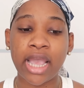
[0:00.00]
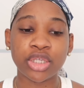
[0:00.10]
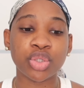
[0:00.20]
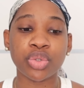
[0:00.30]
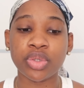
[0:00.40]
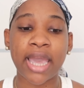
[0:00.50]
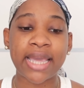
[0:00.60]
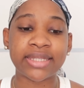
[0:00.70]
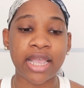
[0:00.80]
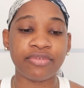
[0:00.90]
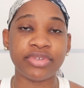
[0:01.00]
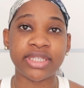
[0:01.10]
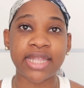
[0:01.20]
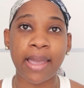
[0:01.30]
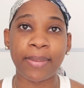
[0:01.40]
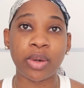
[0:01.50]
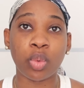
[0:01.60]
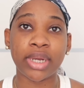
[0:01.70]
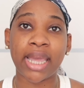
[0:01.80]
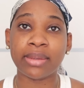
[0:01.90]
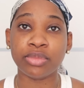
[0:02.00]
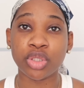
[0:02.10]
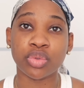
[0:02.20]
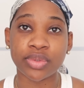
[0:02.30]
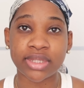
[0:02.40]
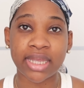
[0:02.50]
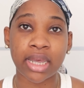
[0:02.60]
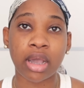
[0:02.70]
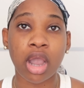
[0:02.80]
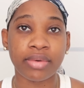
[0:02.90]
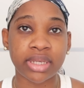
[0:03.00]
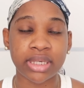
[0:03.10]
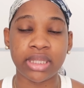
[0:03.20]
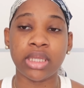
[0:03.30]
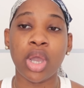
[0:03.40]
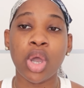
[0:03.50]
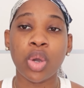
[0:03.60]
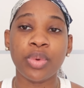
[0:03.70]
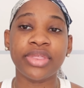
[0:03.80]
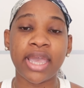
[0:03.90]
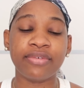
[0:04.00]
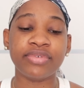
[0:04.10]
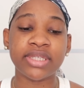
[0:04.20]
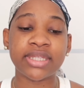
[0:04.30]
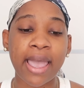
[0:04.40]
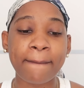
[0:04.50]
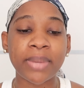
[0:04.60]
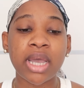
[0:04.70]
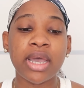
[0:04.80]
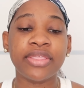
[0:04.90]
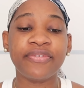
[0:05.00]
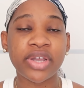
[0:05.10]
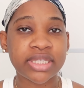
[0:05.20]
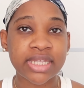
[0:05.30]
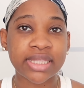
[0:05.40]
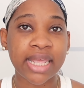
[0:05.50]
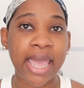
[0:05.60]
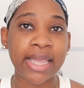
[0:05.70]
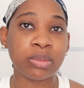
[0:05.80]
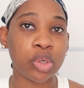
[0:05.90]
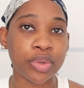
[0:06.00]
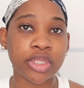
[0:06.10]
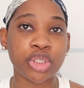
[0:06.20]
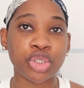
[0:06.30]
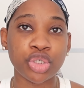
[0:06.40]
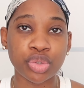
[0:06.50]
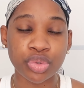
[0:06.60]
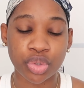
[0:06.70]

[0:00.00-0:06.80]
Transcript: show you guys every step and what I'm using currently with every step. The first thing that I am going to do